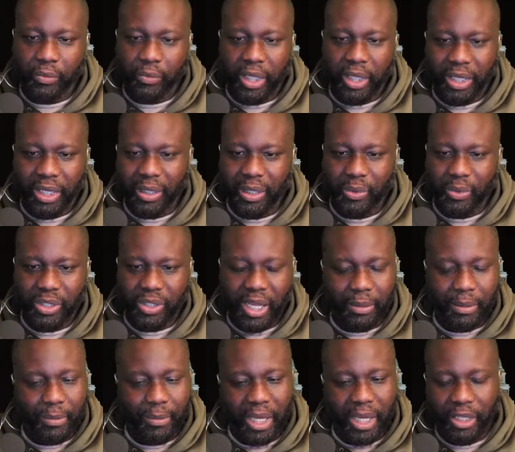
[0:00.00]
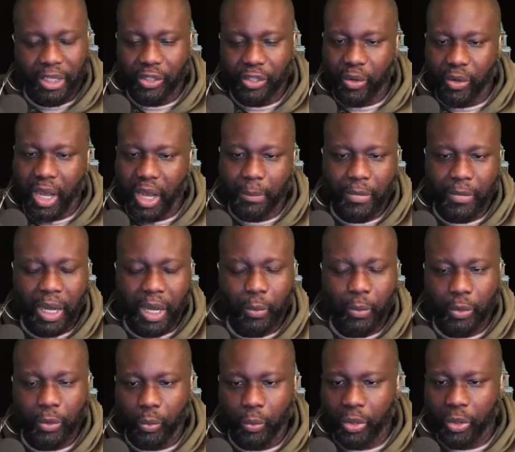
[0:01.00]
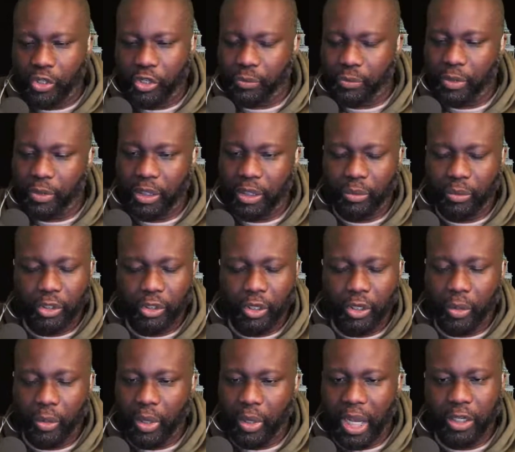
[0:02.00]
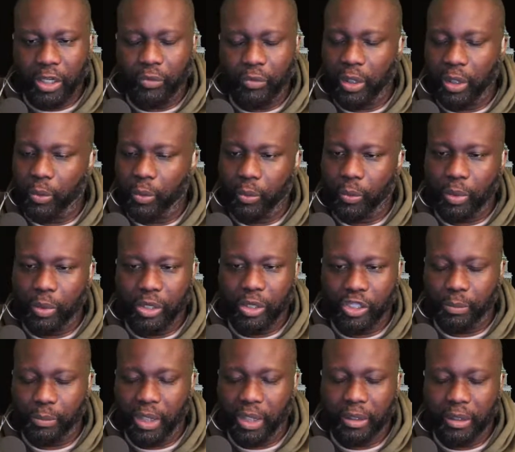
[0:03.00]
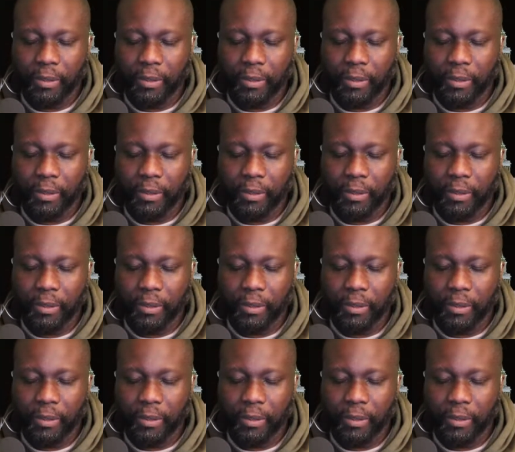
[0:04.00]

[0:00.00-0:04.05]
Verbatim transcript: and he was like, "Man, you know, I'm I'm with Will Smith. You know, I agree with Will Smith."